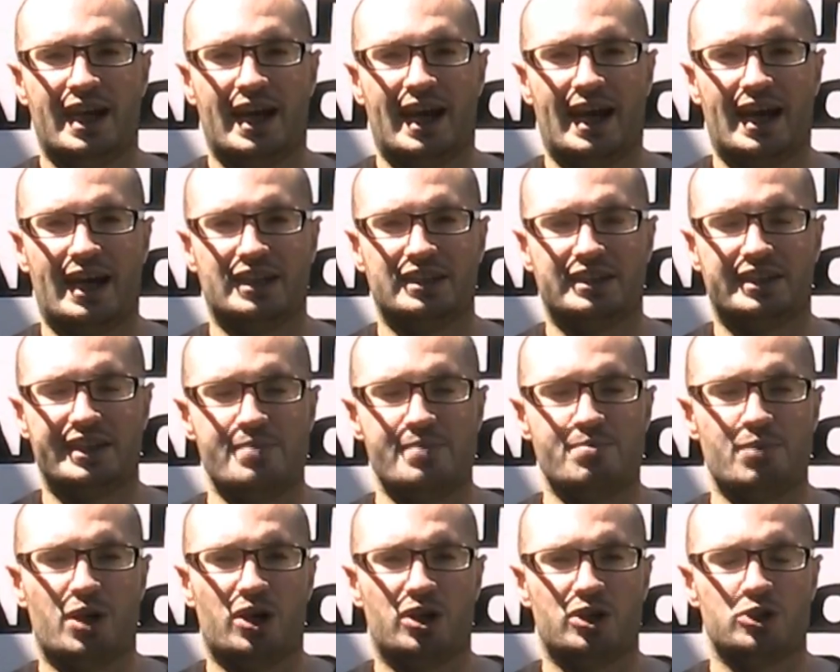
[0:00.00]
and
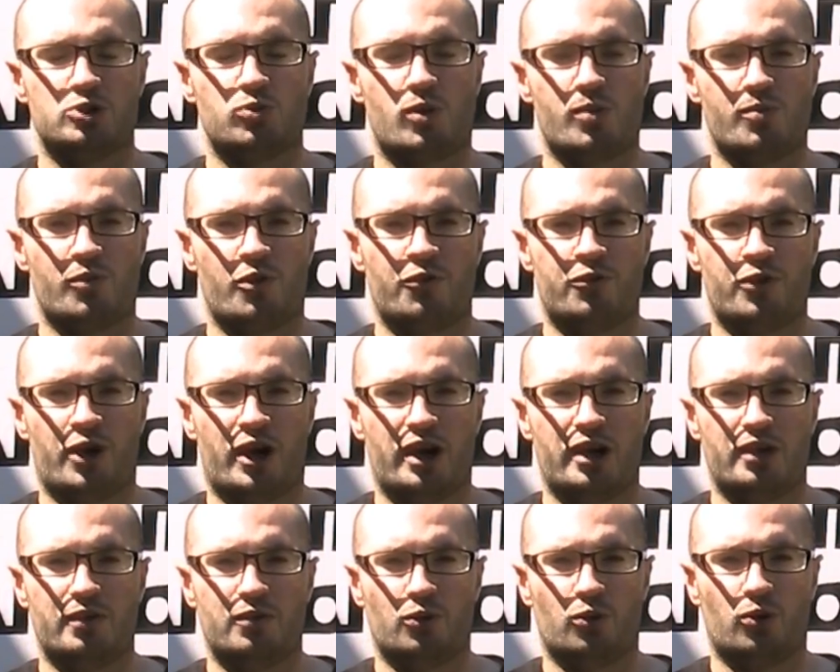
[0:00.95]
Mars
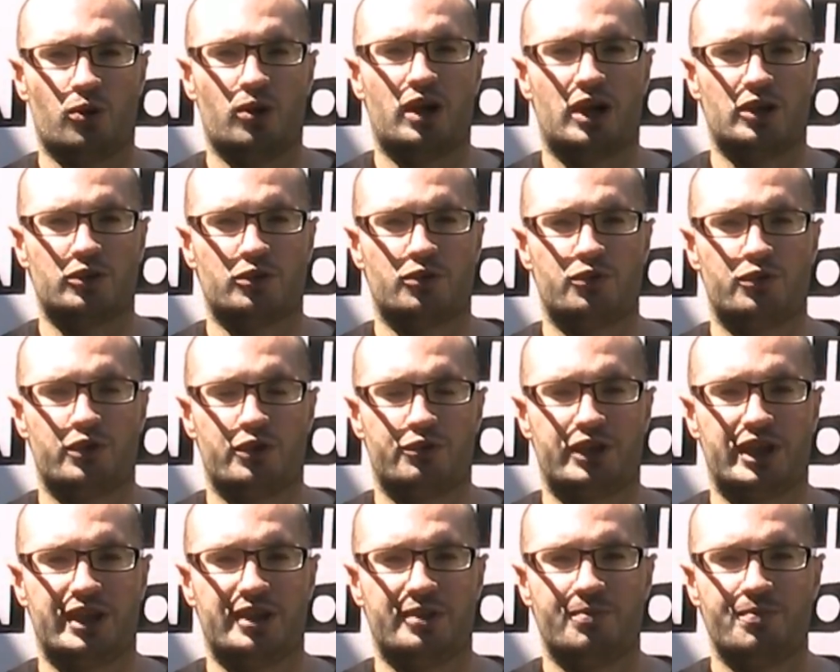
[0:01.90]
115 or
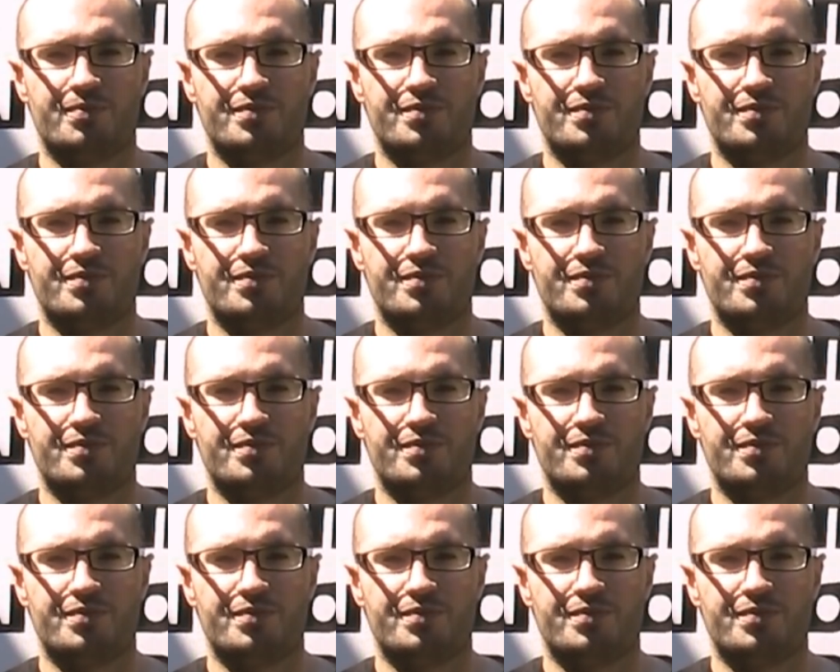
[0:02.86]
115.